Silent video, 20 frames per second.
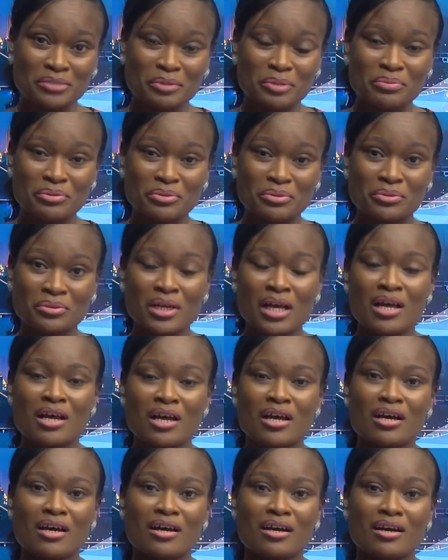People
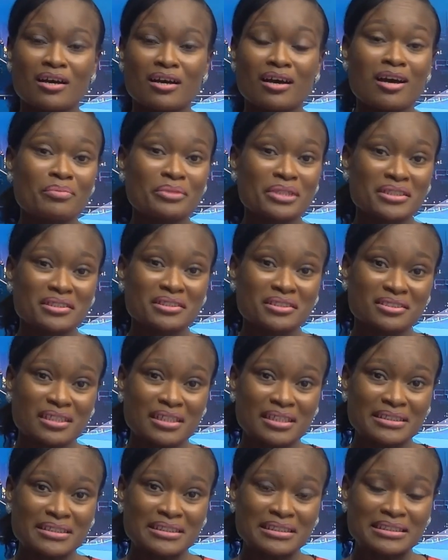are happy and
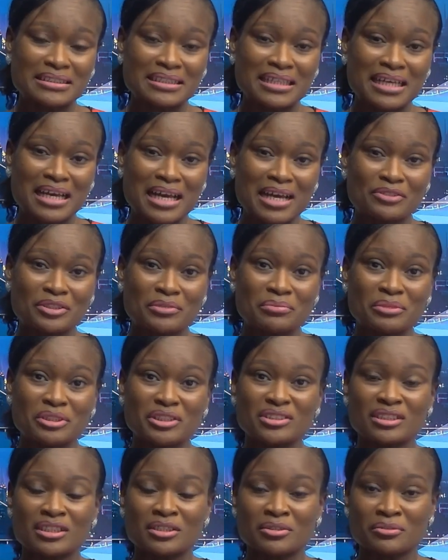excited to have the
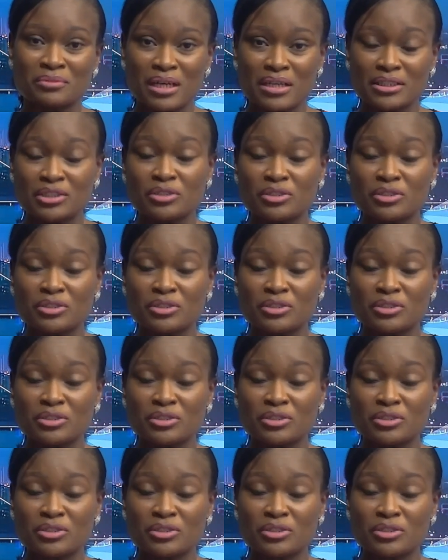minister around.